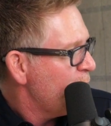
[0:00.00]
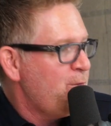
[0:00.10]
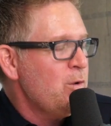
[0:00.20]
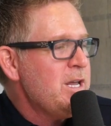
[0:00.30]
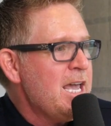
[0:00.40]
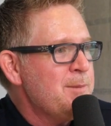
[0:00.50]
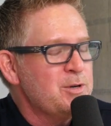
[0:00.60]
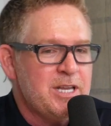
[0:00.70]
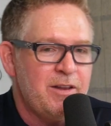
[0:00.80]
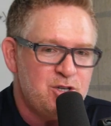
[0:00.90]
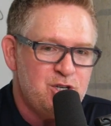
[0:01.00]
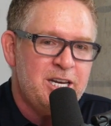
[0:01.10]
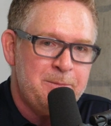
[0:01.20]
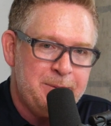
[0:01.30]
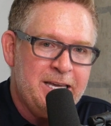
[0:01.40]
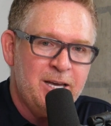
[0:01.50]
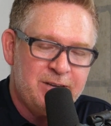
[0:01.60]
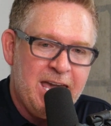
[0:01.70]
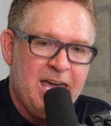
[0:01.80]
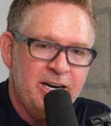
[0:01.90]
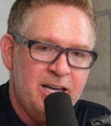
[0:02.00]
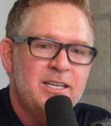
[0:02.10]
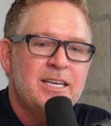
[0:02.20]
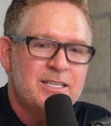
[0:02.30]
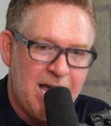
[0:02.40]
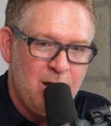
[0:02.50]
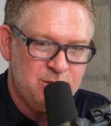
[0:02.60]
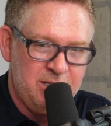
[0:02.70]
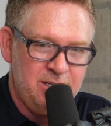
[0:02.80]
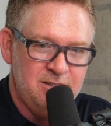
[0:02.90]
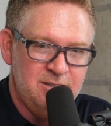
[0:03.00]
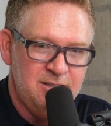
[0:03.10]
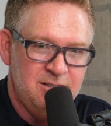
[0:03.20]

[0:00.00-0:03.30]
48% of the GDP of Canada is housing.